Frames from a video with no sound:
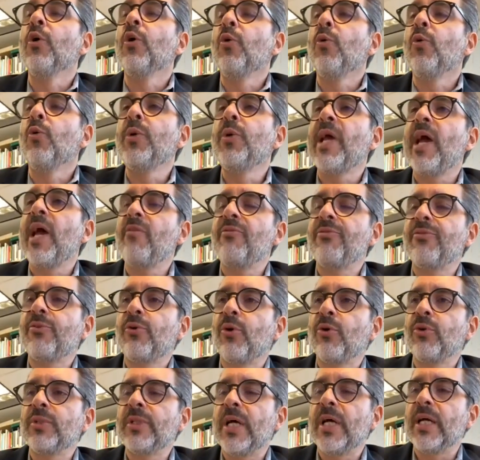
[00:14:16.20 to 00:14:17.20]
we have
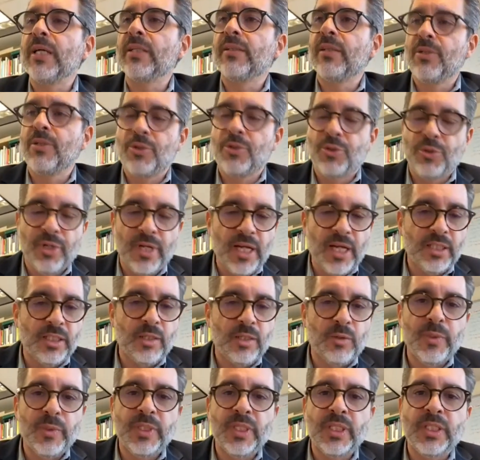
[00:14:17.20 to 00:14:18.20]
conducted together
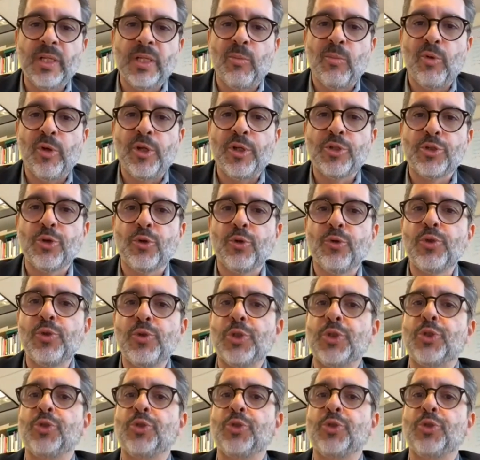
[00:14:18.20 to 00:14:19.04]
with the WHO